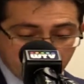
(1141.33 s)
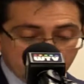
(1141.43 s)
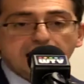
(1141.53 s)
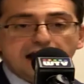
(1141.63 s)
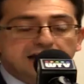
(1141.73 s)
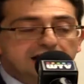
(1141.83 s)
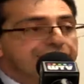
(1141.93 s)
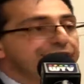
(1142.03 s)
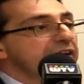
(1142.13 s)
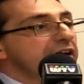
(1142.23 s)
and if,
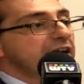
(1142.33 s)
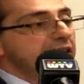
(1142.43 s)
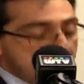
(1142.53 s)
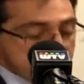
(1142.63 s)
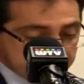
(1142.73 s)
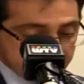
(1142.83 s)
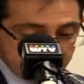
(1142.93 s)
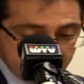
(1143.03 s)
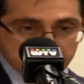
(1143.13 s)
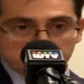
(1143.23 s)
as
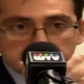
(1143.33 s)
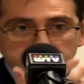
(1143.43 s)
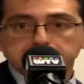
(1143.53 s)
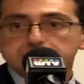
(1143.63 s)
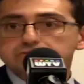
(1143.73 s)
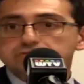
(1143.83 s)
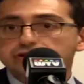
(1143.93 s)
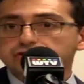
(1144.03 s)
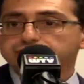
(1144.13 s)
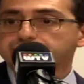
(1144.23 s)
Josh
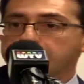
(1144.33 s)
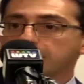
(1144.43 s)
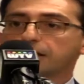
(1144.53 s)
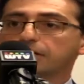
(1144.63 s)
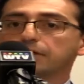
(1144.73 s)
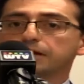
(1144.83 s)
very eloquently